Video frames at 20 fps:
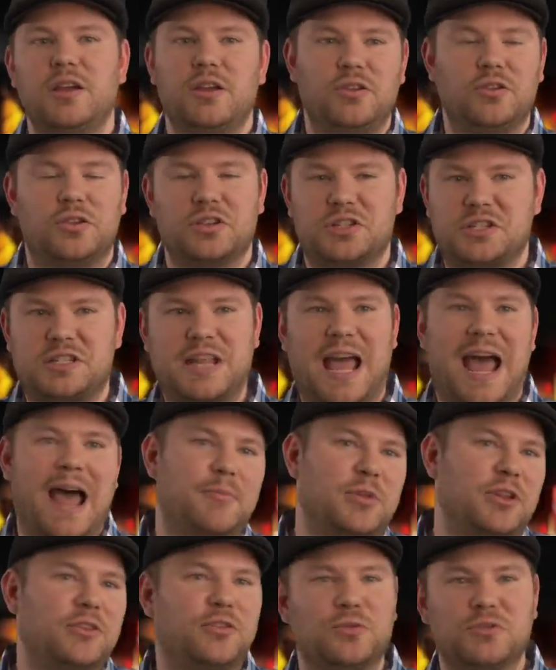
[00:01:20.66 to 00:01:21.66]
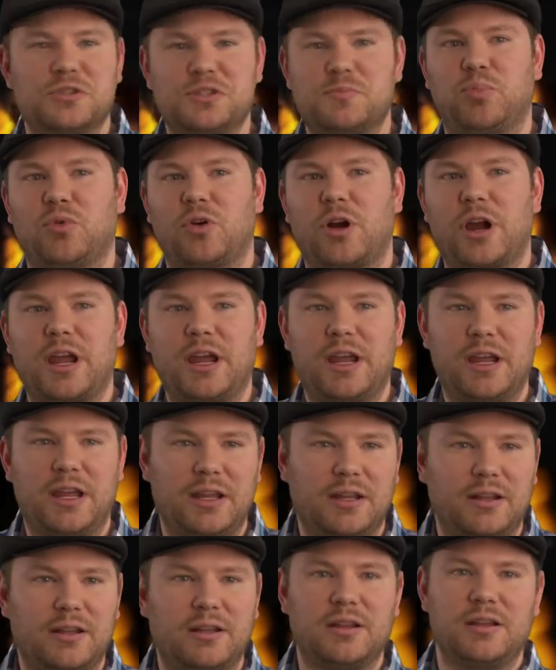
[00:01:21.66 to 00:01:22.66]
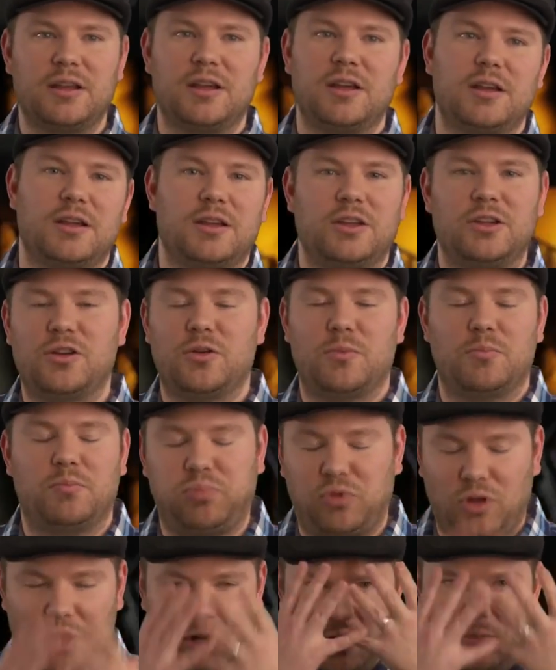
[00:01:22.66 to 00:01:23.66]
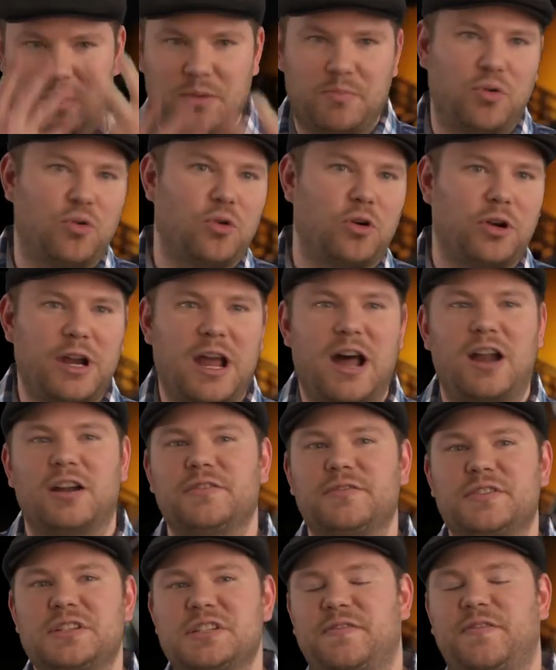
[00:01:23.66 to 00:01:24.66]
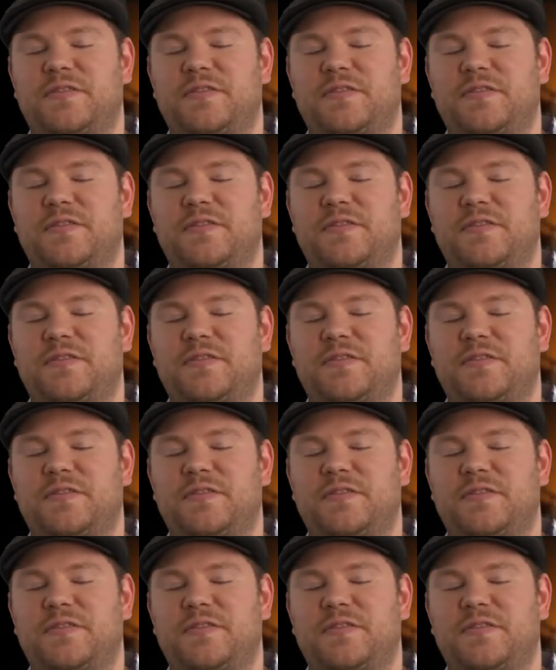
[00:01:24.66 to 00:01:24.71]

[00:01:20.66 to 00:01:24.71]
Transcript: you could stab into his brain, blood could be pouring out of his